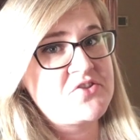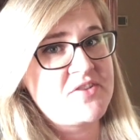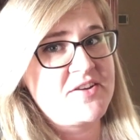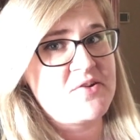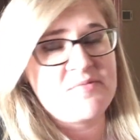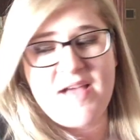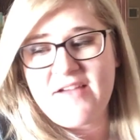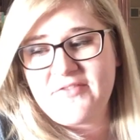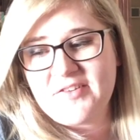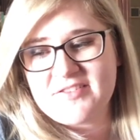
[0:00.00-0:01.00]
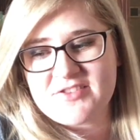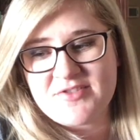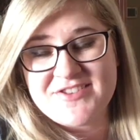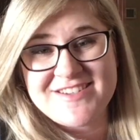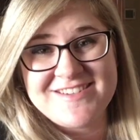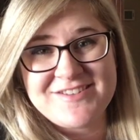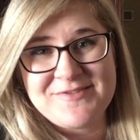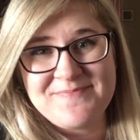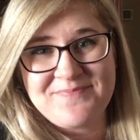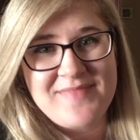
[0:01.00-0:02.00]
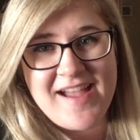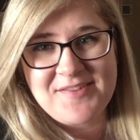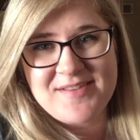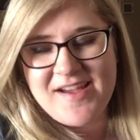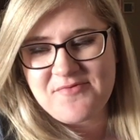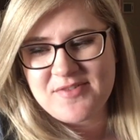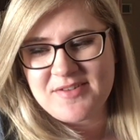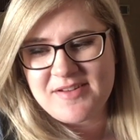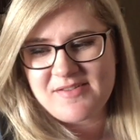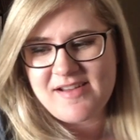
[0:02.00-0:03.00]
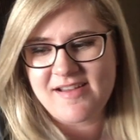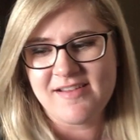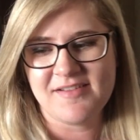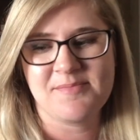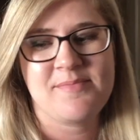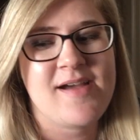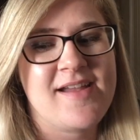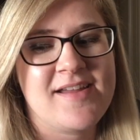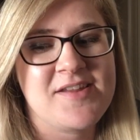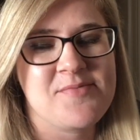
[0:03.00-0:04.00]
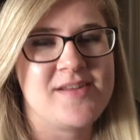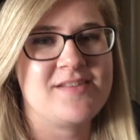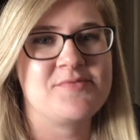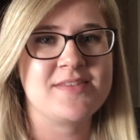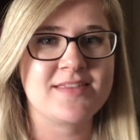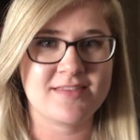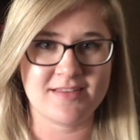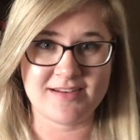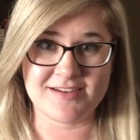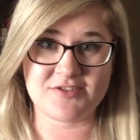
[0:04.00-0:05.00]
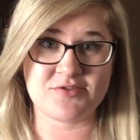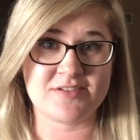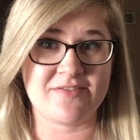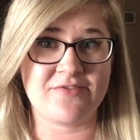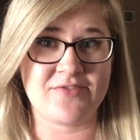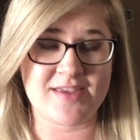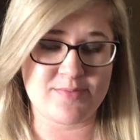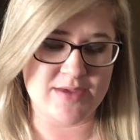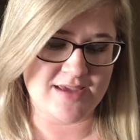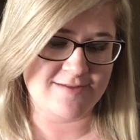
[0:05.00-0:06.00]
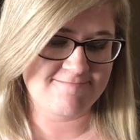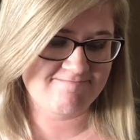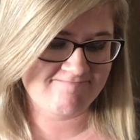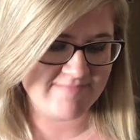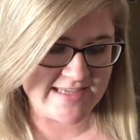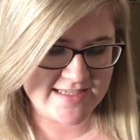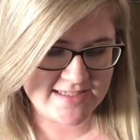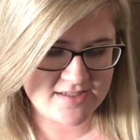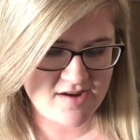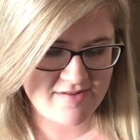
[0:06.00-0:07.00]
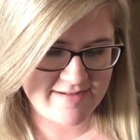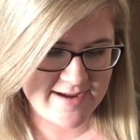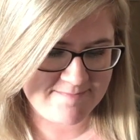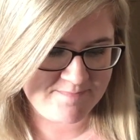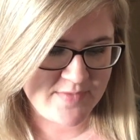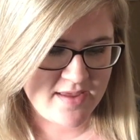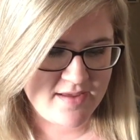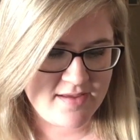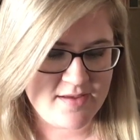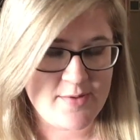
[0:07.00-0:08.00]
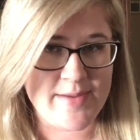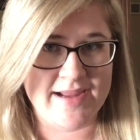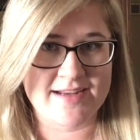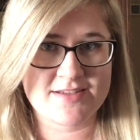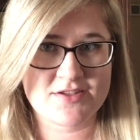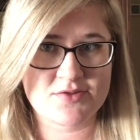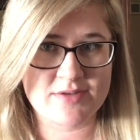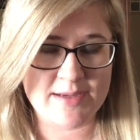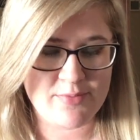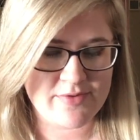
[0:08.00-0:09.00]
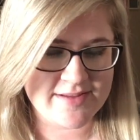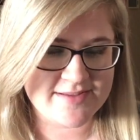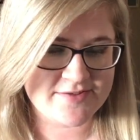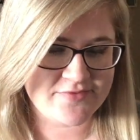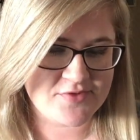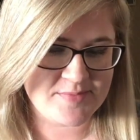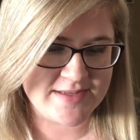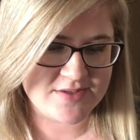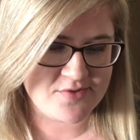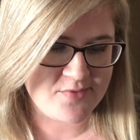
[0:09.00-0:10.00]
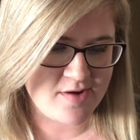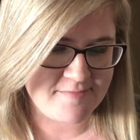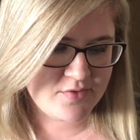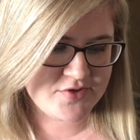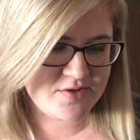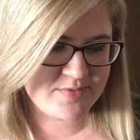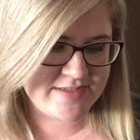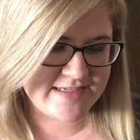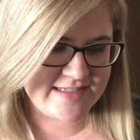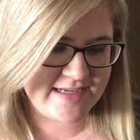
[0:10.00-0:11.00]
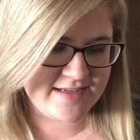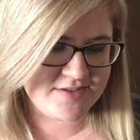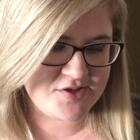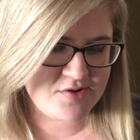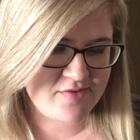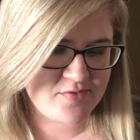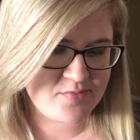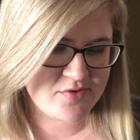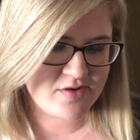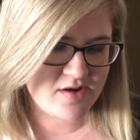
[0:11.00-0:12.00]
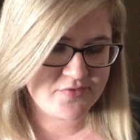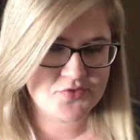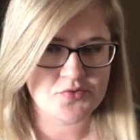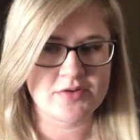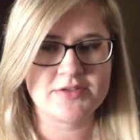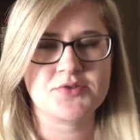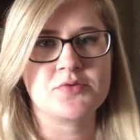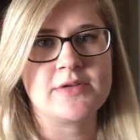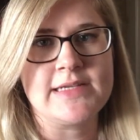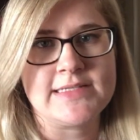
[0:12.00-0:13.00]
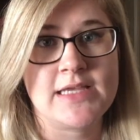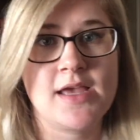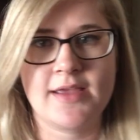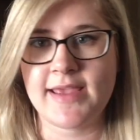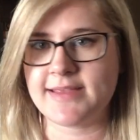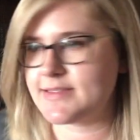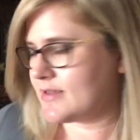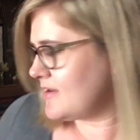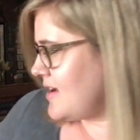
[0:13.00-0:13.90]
sure I don't. I feel this question too. I don't have one by anyone with the initials of VB. Sorry. Minus 3 points for me so far. Question number 16 is, do you have a book of short stories? Yes,